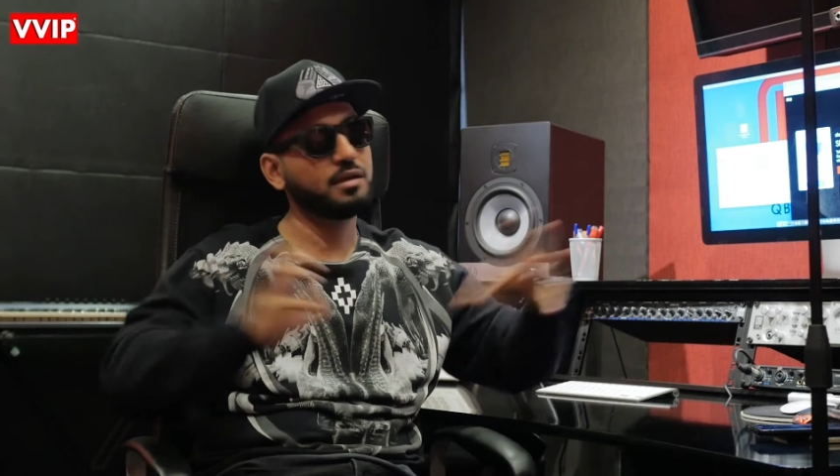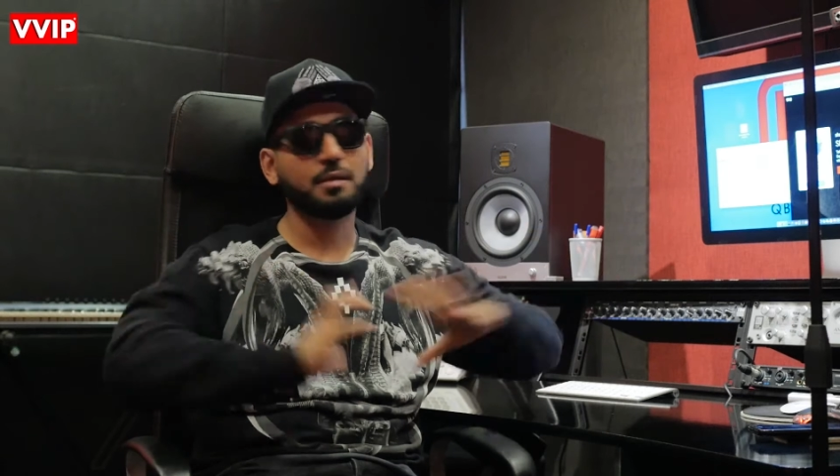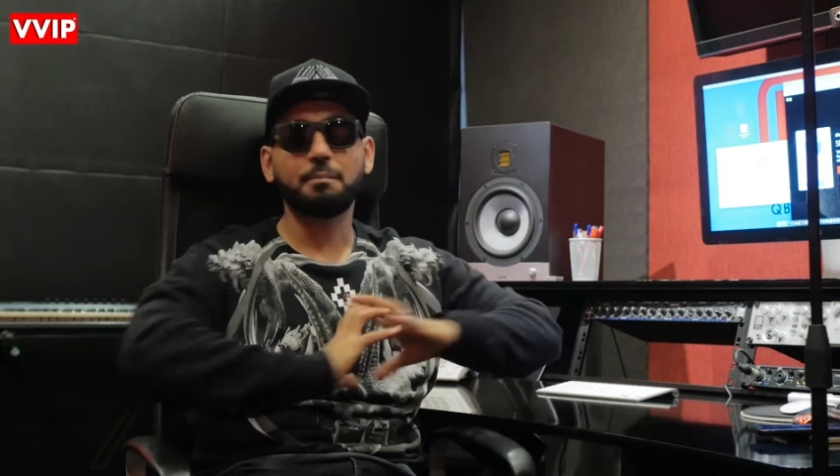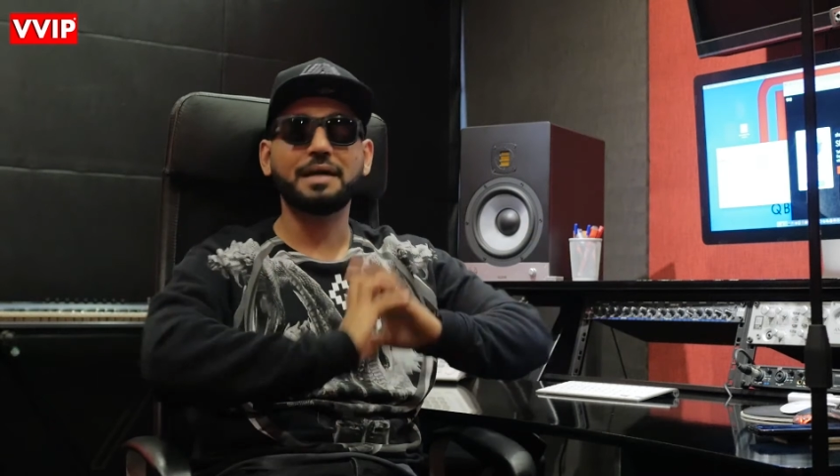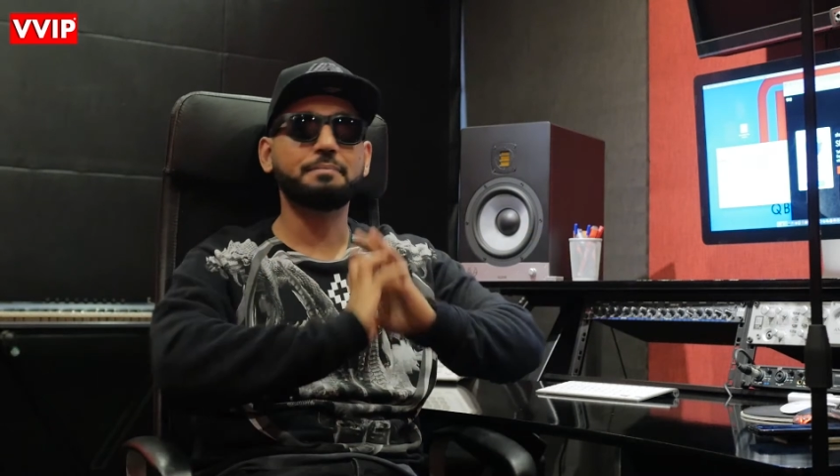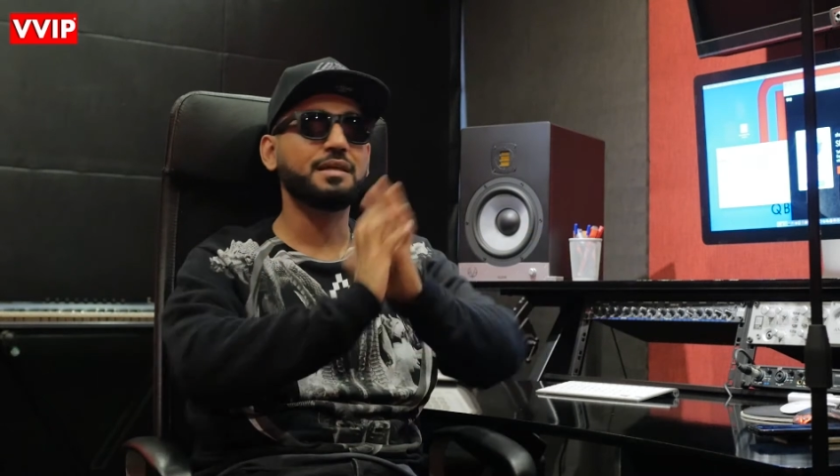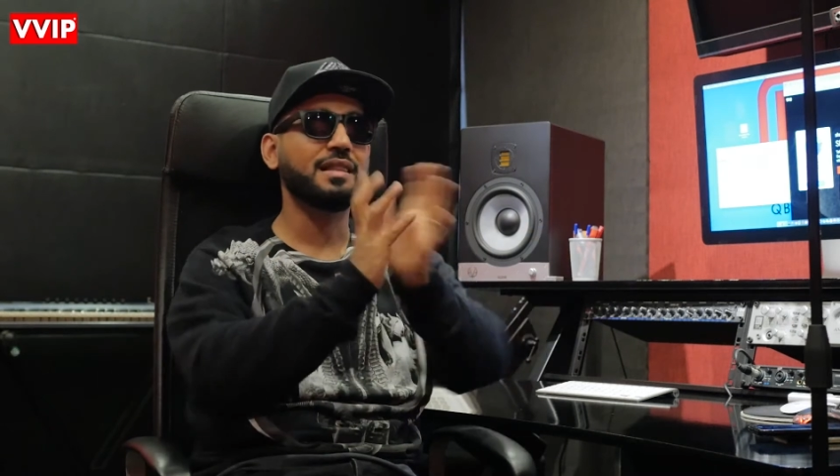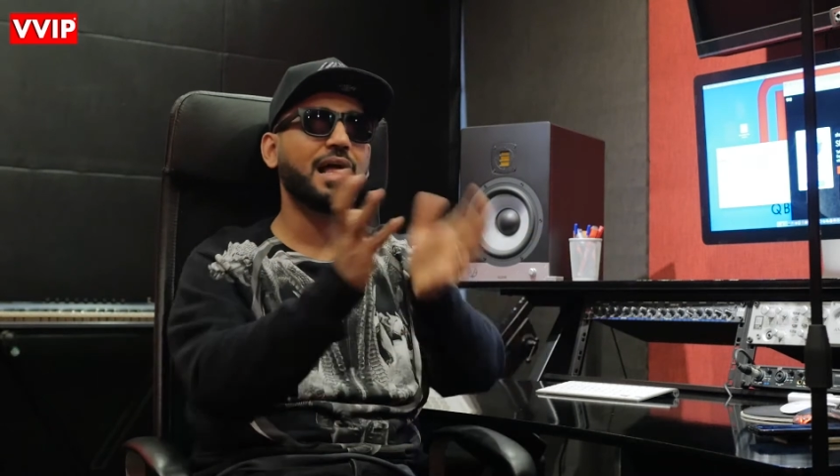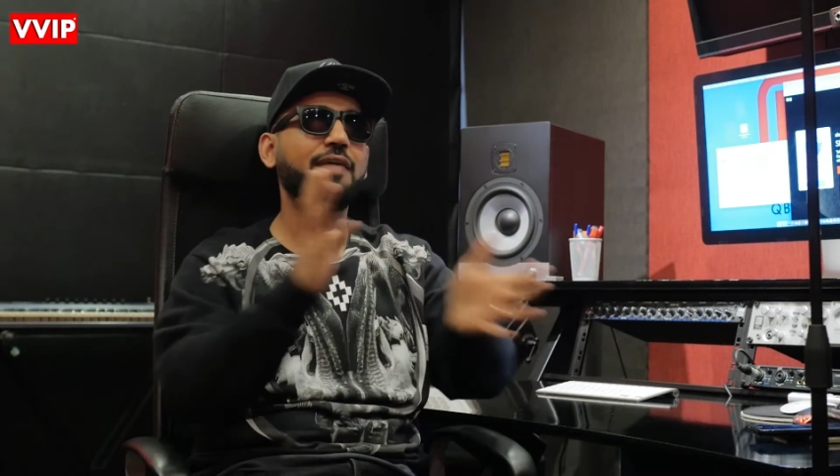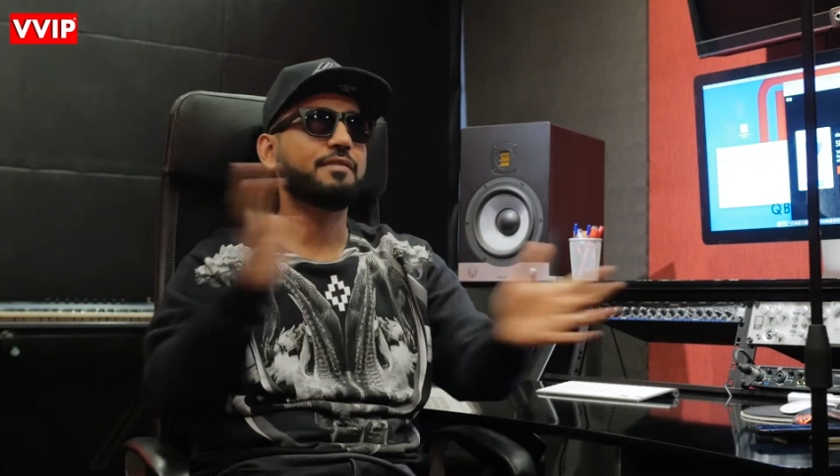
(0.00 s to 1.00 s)
It might be
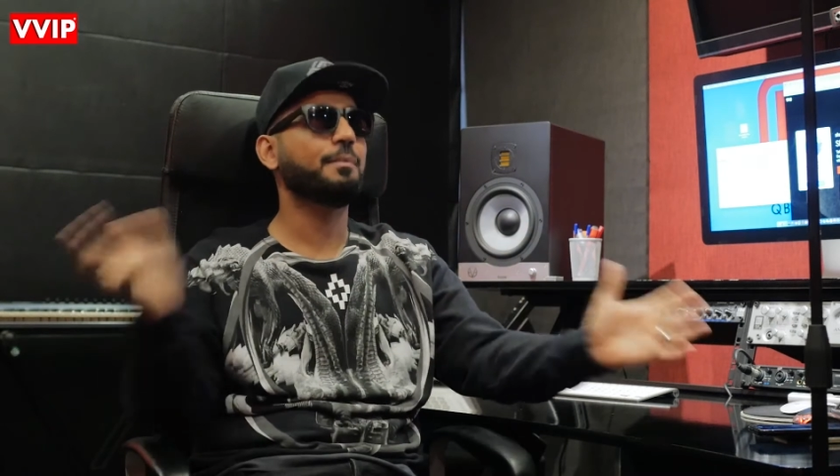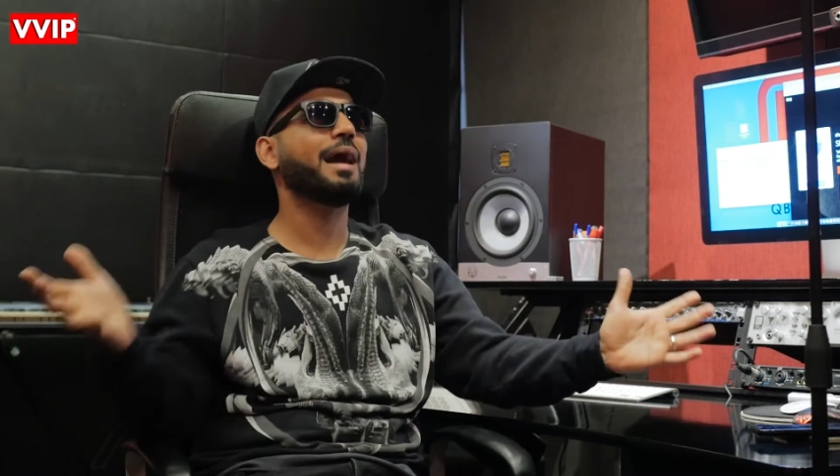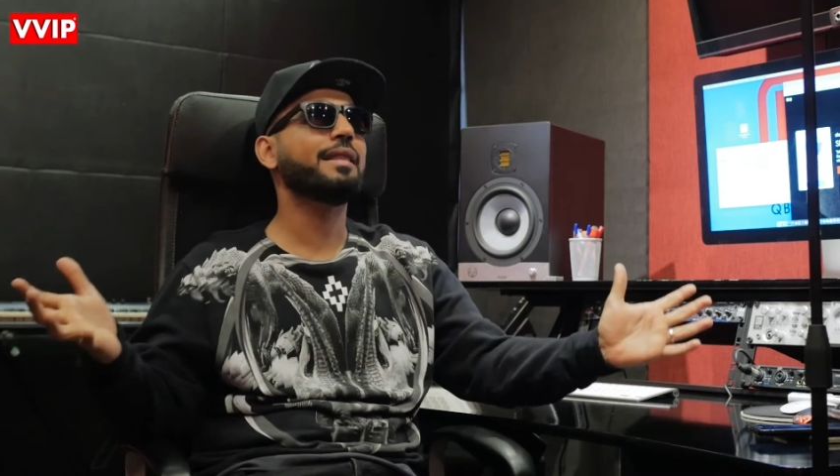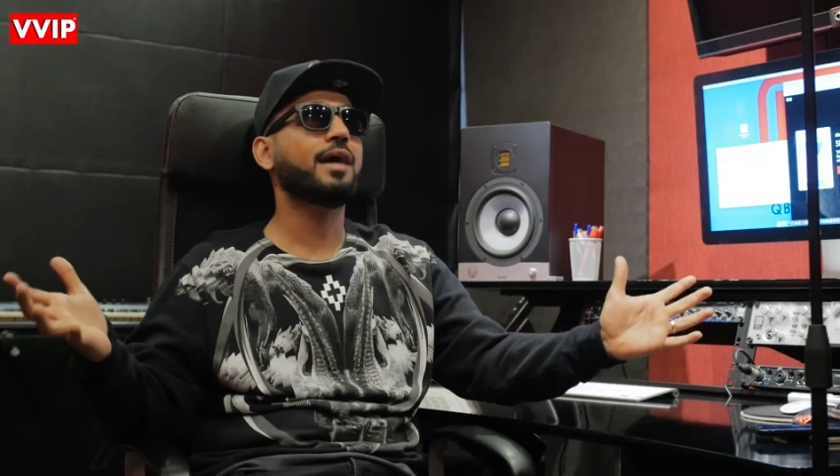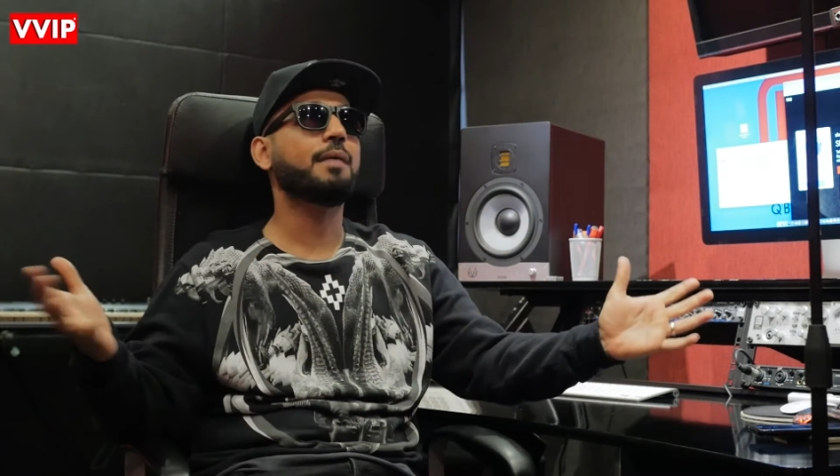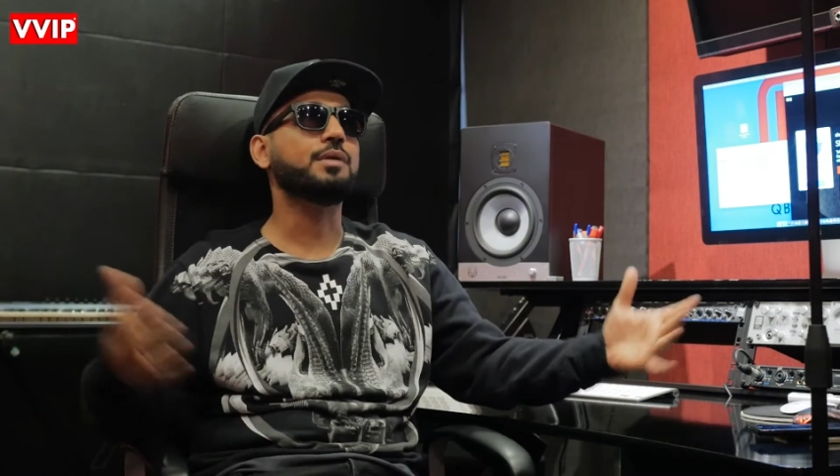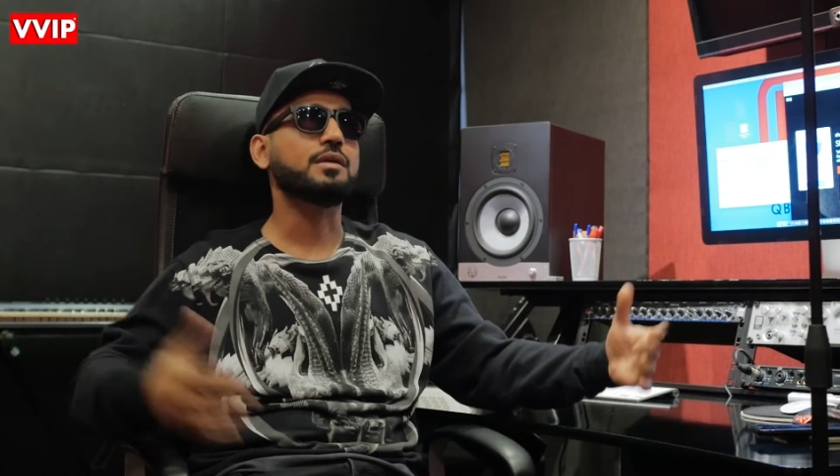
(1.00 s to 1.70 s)
live, it might not be.